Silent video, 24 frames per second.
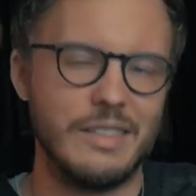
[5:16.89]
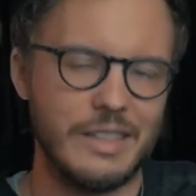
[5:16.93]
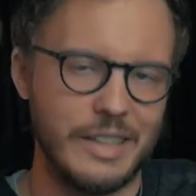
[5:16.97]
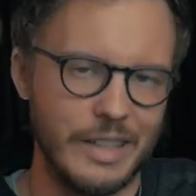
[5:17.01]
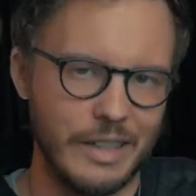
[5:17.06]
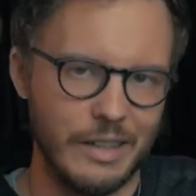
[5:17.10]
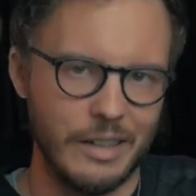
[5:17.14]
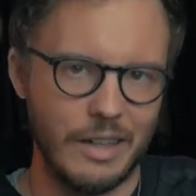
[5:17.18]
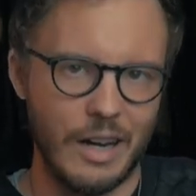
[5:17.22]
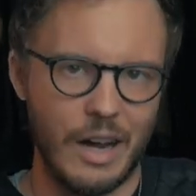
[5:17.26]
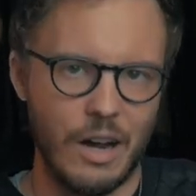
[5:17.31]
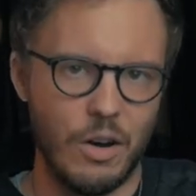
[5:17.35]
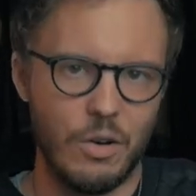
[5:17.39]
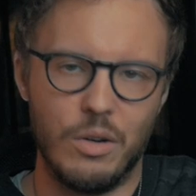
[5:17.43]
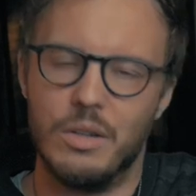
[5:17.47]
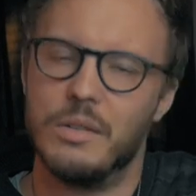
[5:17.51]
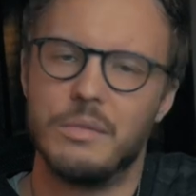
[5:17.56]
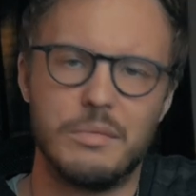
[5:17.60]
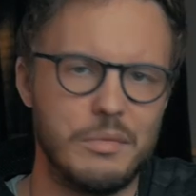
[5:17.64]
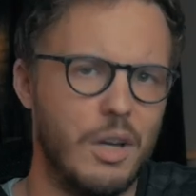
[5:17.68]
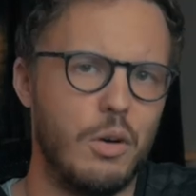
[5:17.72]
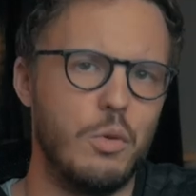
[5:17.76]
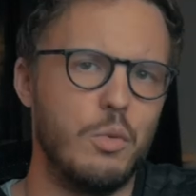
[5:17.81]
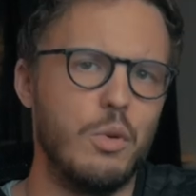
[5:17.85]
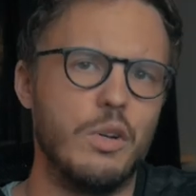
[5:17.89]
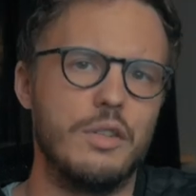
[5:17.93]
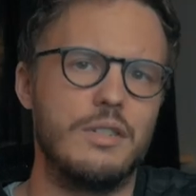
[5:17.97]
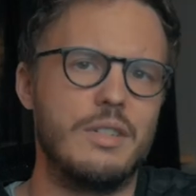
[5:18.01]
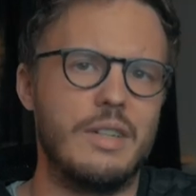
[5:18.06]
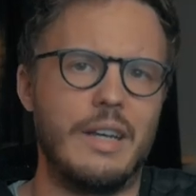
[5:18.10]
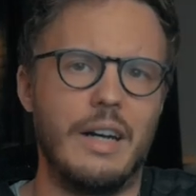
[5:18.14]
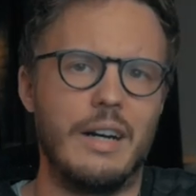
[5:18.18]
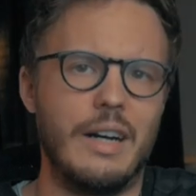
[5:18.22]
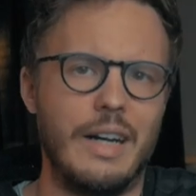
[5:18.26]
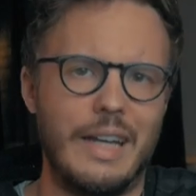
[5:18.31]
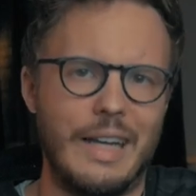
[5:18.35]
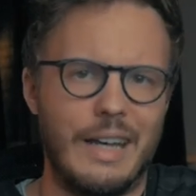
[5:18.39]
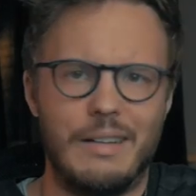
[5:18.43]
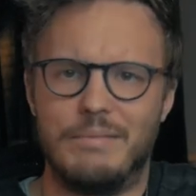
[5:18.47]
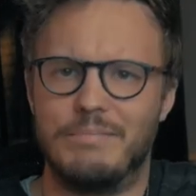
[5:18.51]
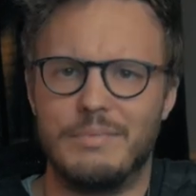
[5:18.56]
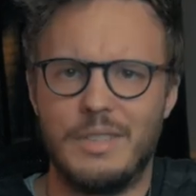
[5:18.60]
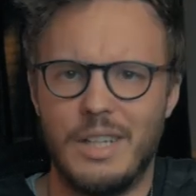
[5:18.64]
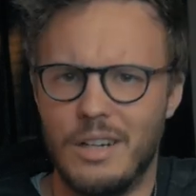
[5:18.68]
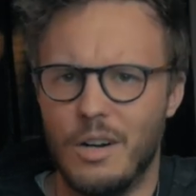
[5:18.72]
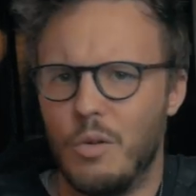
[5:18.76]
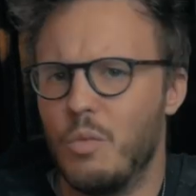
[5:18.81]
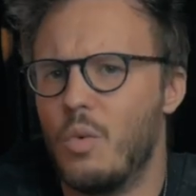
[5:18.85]
You know, no one's gonna get,
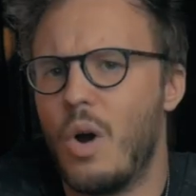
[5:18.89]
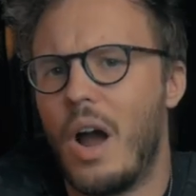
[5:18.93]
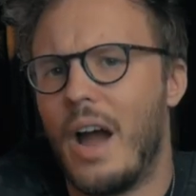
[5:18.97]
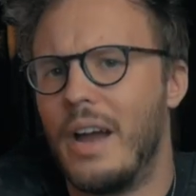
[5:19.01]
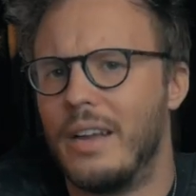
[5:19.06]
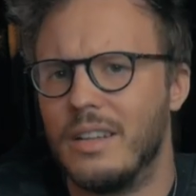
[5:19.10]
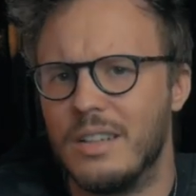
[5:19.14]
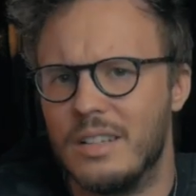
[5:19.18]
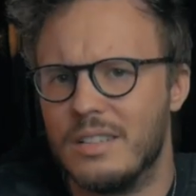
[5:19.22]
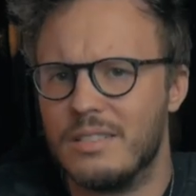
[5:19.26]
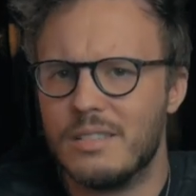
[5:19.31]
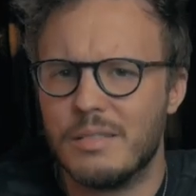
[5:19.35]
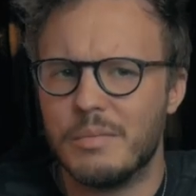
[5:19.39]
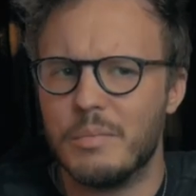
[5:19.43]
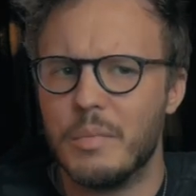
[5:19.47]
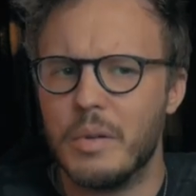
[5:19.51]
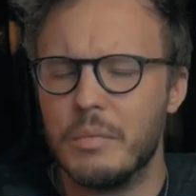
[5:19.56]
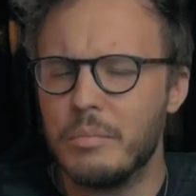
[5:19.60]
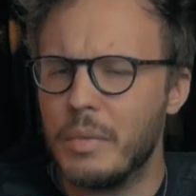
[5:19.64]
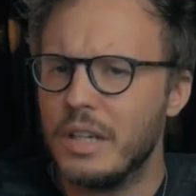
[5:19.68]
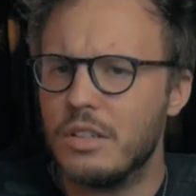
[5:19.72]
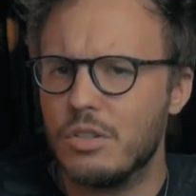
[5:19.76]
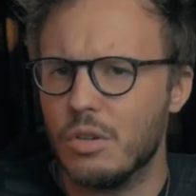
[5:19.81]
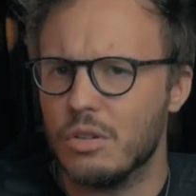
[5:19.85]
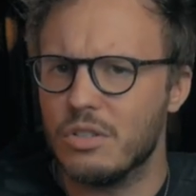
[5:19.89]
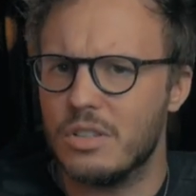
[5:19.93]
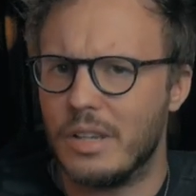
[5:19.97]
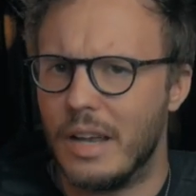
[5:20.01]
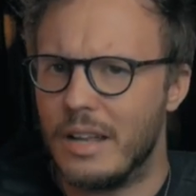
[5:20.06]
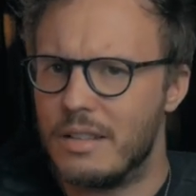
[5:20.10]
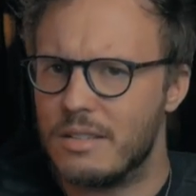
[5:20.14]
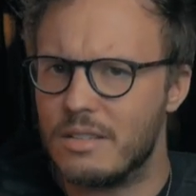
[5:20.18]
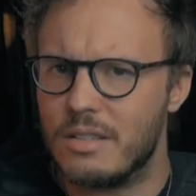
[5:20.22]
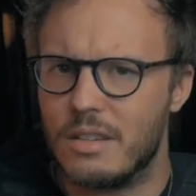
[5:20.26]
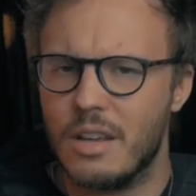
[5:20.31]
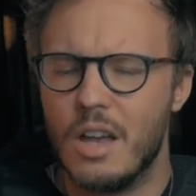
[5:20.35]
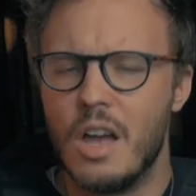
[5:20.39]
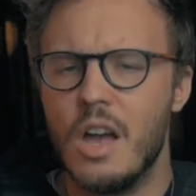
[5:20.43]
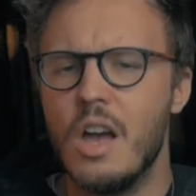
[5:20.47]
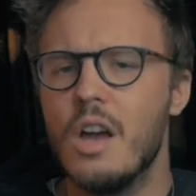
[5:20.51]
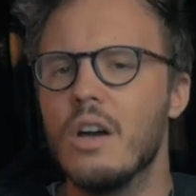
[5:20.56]
you know why? Because it makes no sense.